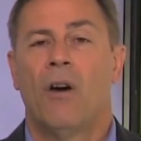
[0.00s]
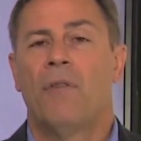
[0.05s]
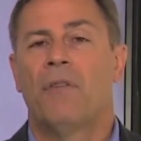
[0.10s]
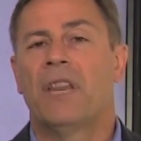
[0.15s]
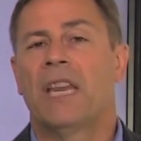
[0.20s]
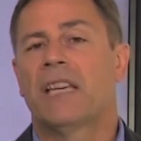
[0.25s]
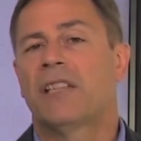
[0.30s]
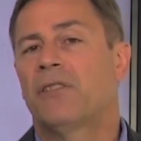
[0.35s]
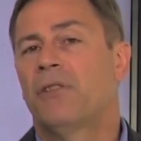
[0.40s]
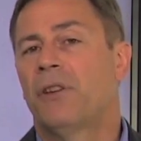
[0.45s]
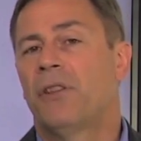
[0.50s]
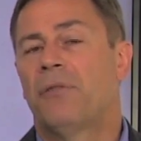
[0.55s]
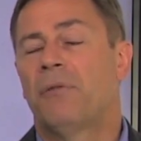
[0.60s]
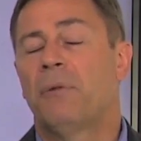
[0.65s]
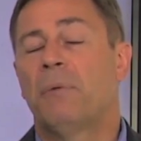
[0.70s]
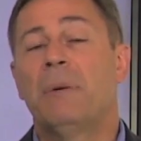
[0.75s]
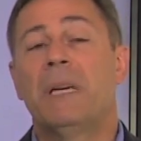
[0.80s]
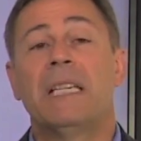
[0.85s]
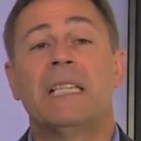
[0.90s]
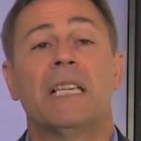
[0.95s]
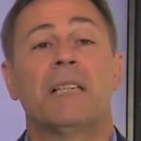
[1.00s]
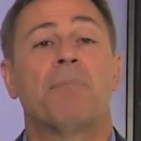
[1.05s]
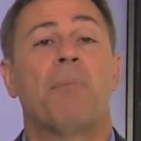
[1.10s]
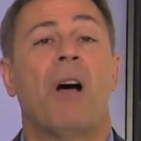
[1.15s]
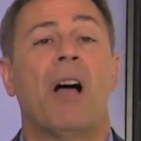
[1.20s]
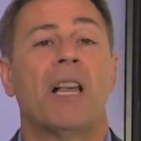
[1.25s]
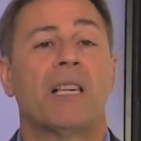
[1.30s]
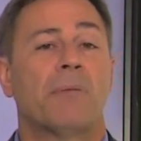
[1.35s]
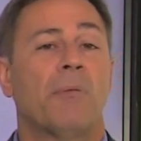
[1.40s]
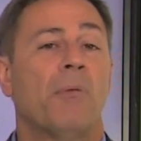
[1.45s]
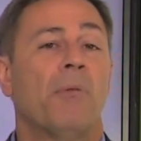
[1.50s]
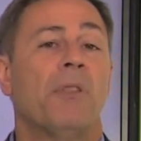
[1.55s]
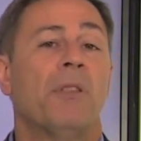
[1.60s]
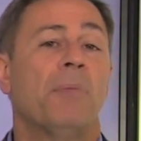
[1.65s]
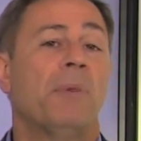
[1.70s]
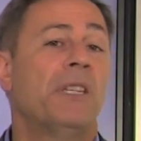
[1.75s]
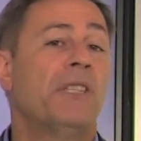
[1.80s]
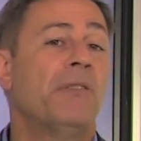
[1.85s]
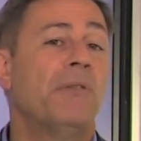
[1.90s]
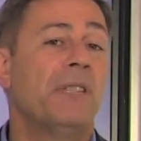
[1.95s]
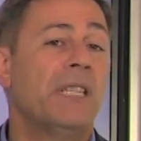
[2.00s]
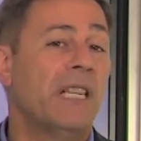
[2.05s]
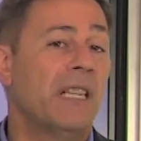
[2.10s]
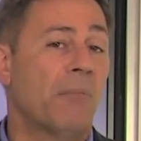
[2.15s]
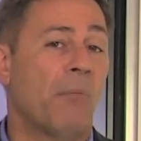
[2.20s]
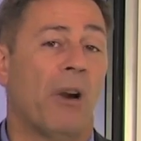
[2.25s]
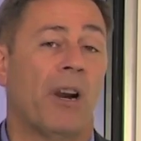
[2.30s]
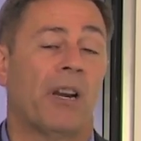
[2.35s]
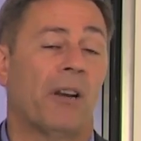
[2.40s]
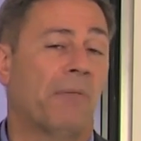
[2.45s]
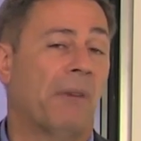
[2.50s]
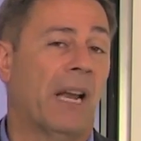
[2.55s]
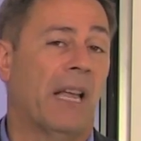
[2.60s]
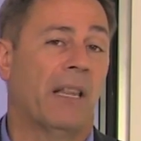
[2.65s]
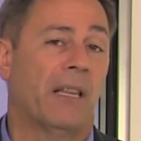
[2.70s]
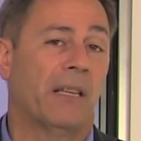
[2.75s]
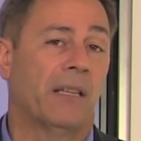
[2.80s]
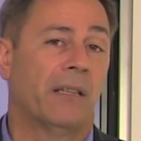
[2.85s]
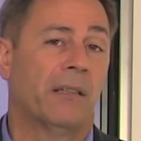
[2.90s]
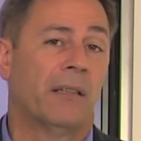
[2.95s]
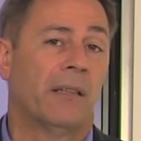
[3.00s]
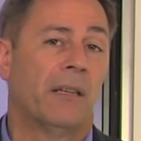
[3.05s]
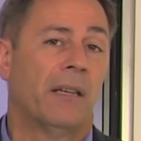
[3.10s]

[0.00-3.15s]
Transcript: Over the next 2 to 3 weeks, it's possible that we do see the market rally.